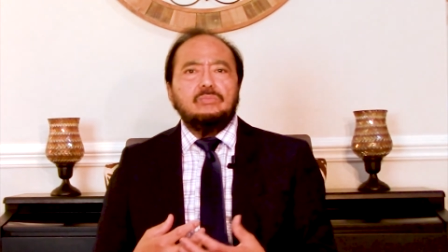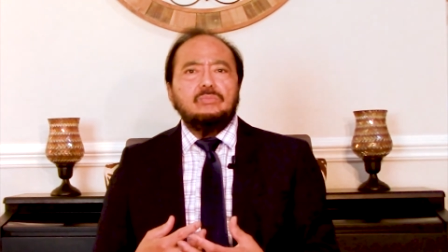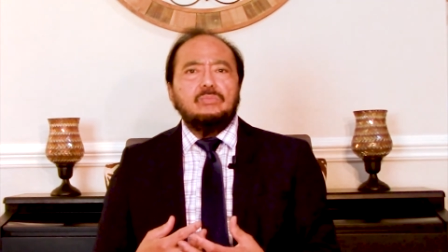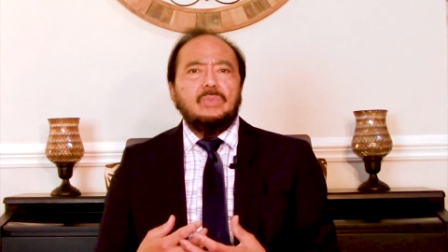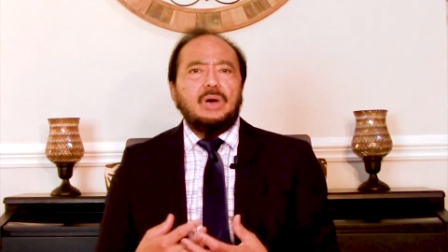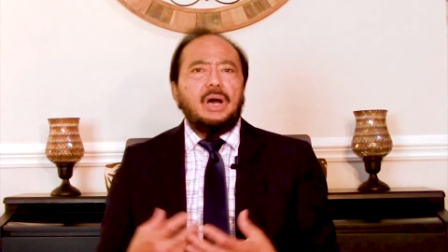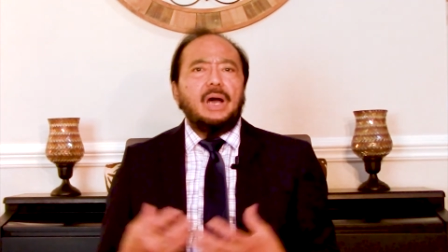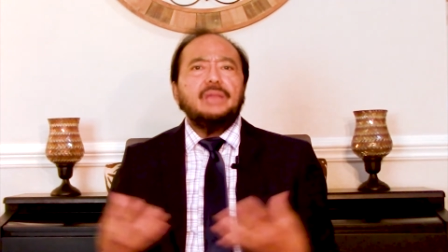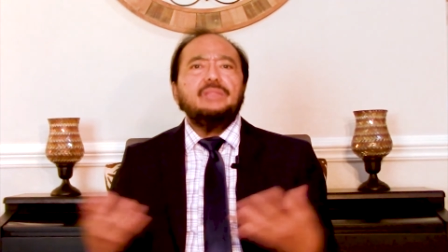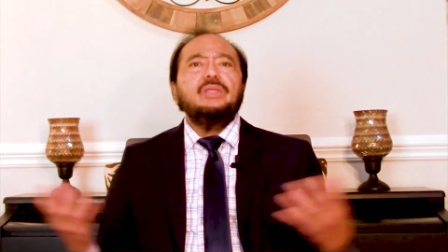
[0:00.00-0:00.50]

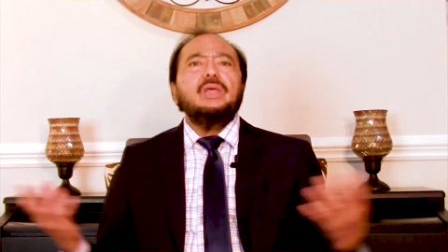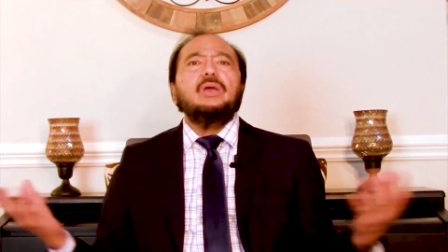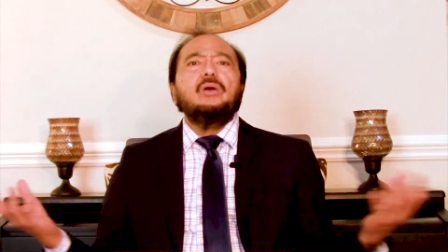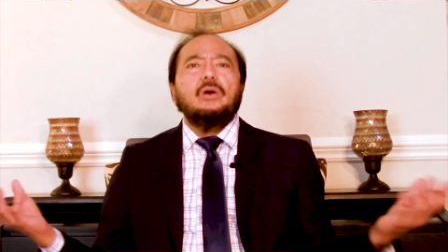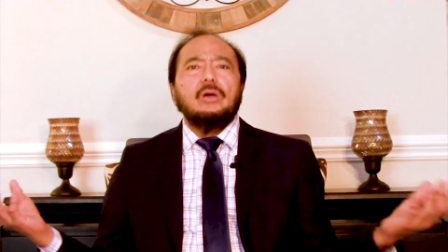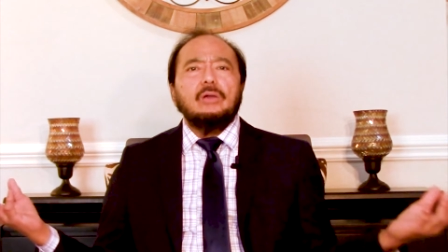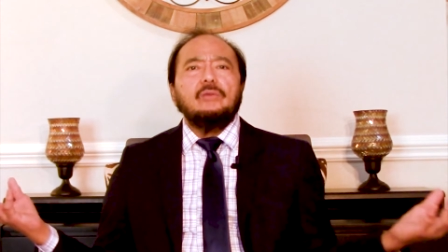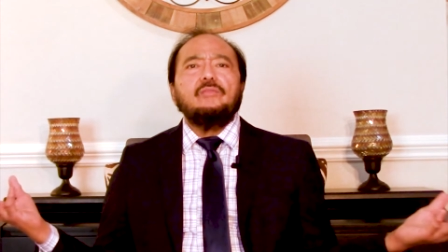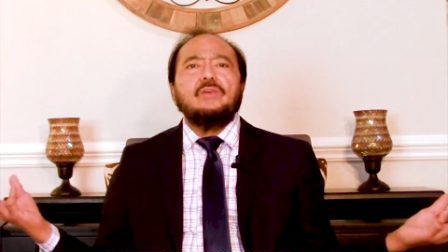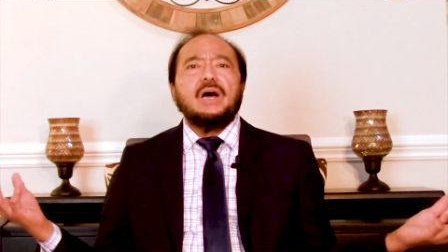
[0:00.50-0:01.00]
I think all
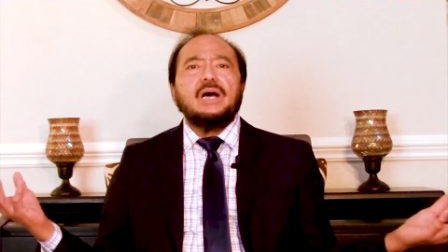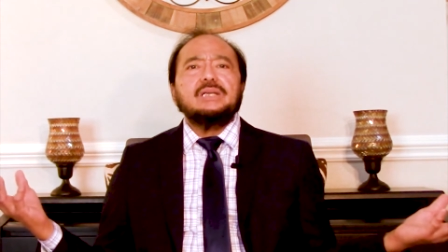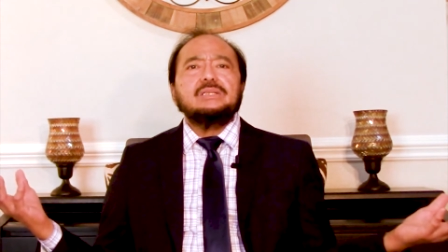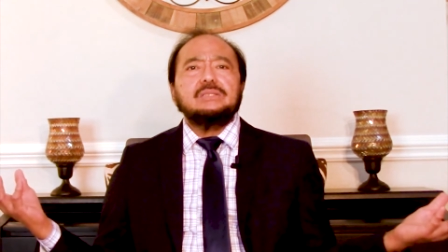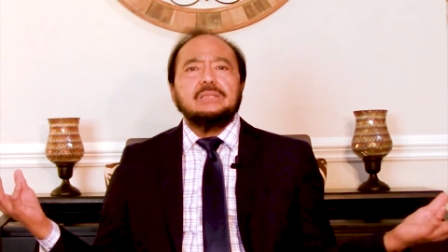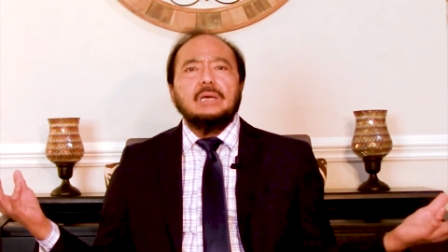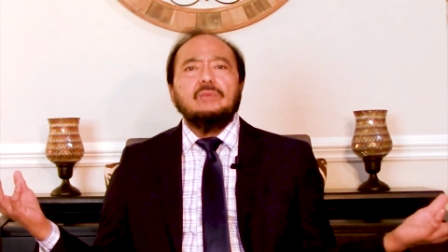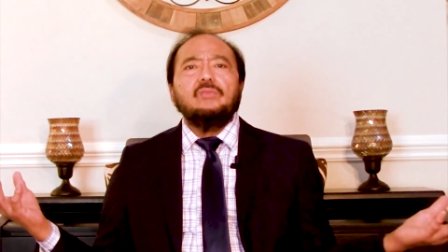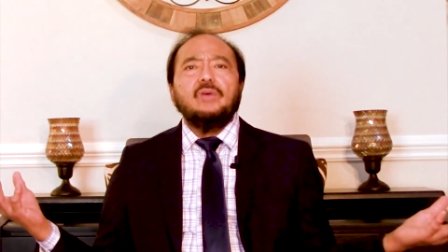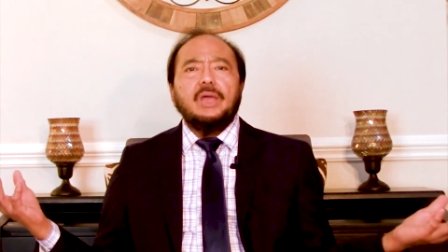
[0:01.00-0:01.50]
of us
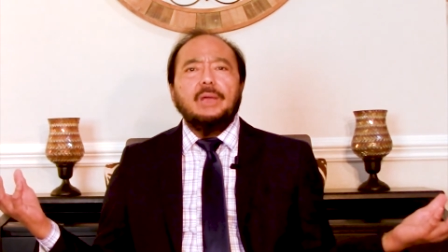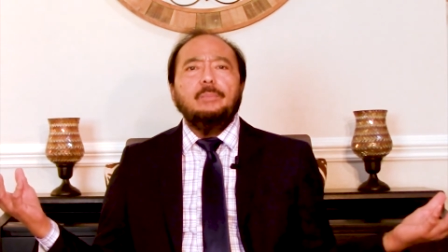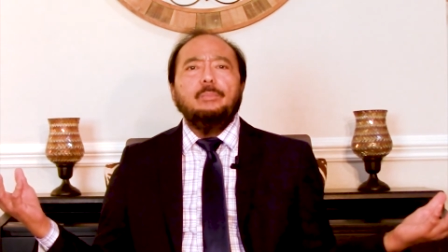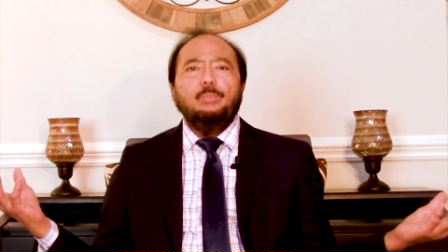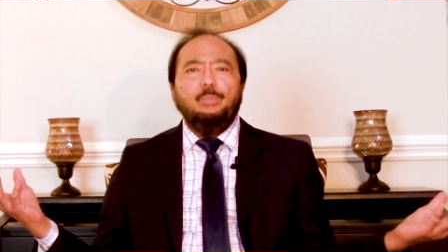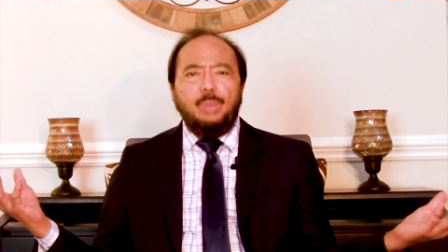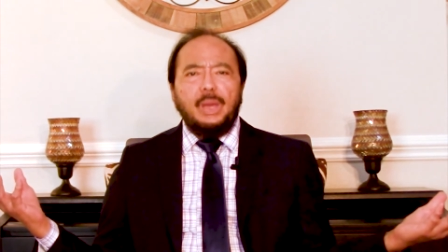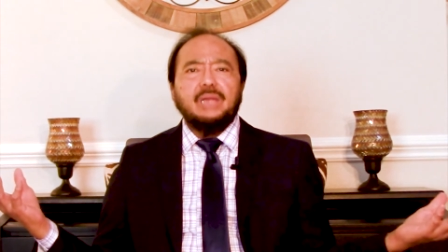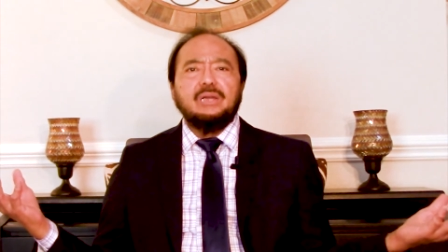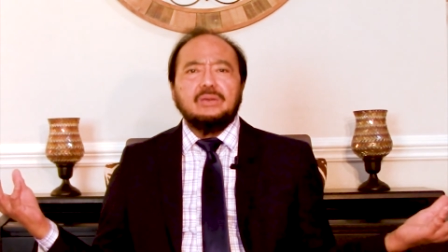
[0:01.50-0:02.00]
have a
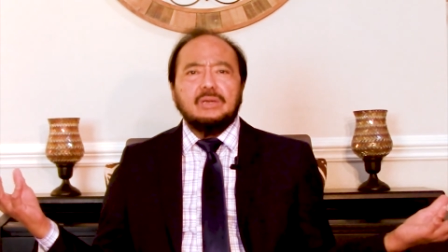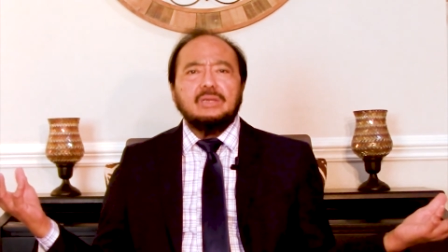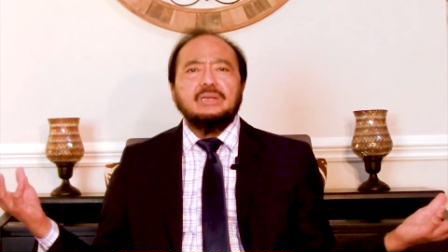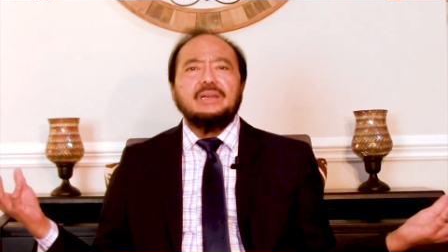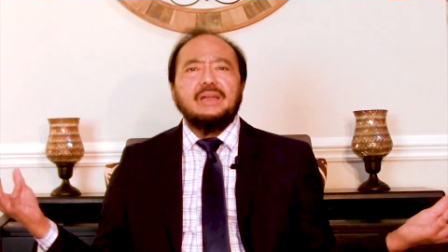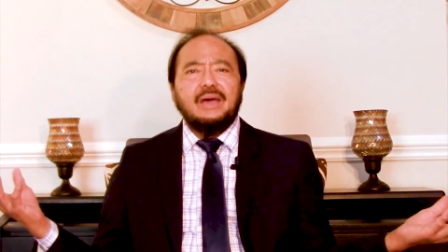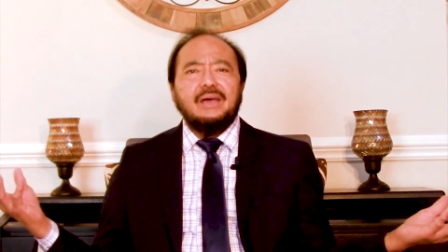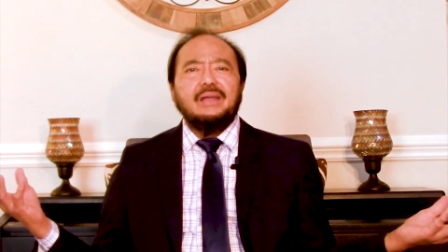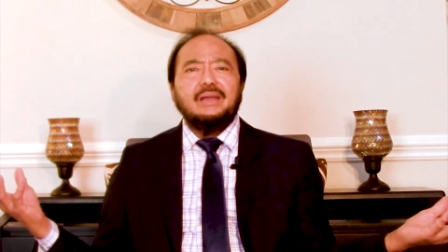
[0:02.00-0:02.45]
bent on that,